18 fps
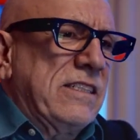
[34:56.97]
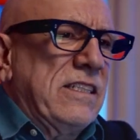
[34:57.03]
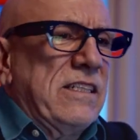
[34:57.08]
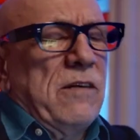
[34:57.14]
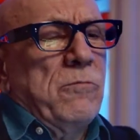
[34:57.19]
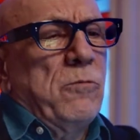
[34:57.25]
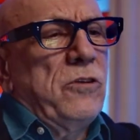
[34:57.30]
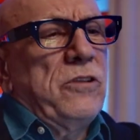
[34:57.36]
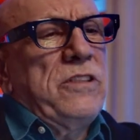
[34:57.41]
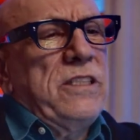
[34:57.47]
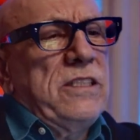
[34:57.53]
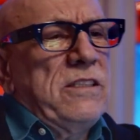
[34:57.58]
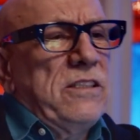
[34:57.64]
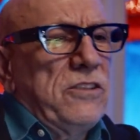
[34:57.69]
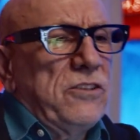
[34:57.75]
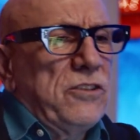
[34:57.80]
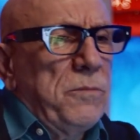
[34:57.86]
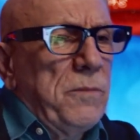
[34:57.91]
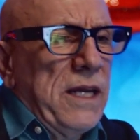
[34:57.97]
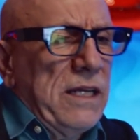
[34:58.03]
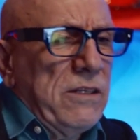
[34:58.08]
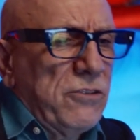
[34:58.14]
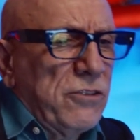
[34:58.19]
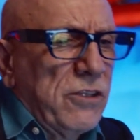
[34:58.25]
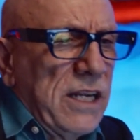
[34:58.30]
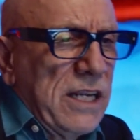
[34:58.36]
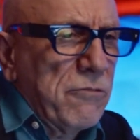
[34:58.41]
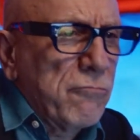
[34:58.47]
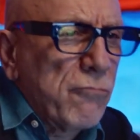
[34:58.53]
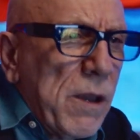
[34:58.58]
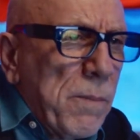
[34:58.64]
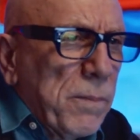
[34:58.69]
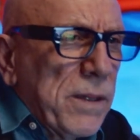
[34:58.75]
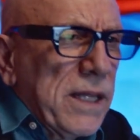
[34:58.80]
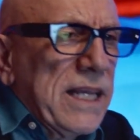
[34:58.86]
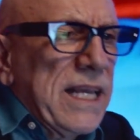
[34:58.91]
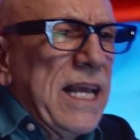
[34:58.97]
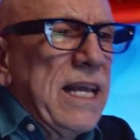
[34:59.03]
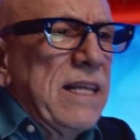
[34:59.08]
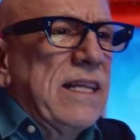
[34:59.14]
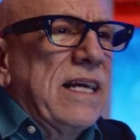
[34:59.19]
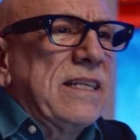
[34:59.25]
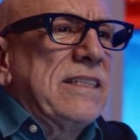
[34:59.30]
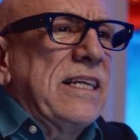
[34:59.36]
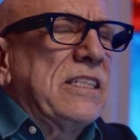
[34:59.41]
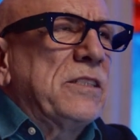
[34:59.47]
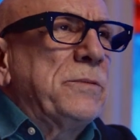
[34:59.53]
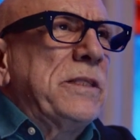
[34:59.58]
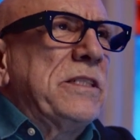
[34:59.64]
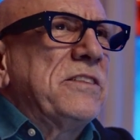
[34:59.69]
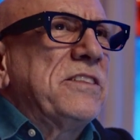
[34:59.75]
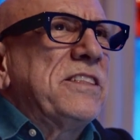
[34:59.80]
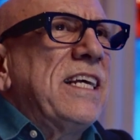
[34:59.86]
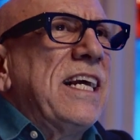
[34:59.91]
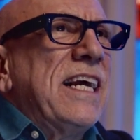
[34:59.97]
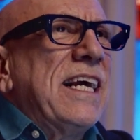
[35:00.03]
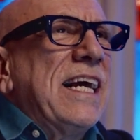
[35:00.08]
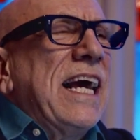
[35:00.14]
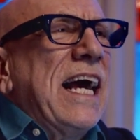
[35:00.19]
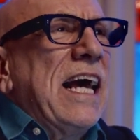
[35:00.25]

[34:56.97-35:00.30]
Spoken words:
and I wanted to somehow try and replicate that experience there